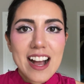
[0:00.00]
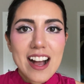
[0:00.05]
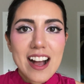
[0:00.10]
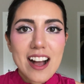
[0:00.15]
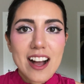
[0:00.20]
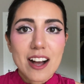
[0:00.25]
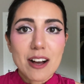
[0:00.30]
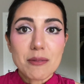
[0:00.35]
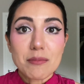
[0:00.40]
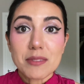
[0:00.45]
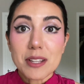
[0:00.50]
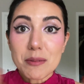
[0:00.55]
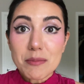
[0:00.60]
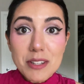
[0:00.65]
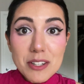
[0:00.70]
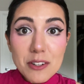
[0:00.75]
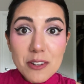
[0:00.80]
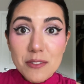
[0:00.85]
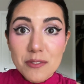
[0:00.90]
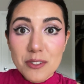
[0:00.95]
Let me
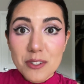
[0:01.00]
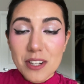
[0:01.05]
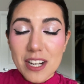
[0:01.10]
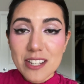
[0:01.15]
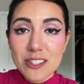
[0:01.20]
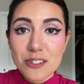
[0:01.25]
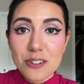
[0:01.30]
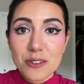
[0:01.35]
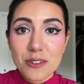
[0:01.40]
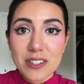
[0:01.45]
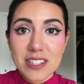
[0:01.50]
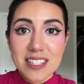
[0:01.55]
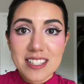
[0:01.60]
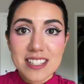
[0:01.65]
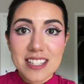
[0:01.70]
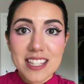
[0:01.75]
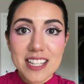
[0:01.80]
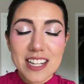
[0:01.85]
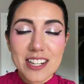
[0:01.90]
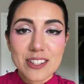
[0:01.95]
know if you guys are going to
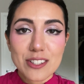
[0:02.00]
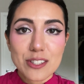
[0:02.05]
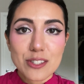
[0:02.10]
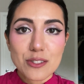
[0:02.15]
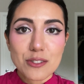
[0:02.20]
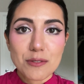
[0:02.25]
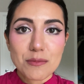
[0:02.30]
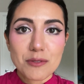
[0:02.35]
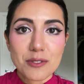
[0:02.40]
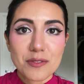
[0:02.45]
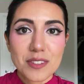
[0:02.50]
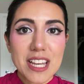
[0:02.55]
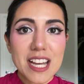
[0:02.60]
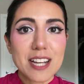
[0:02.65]
see the Eras Tour movie.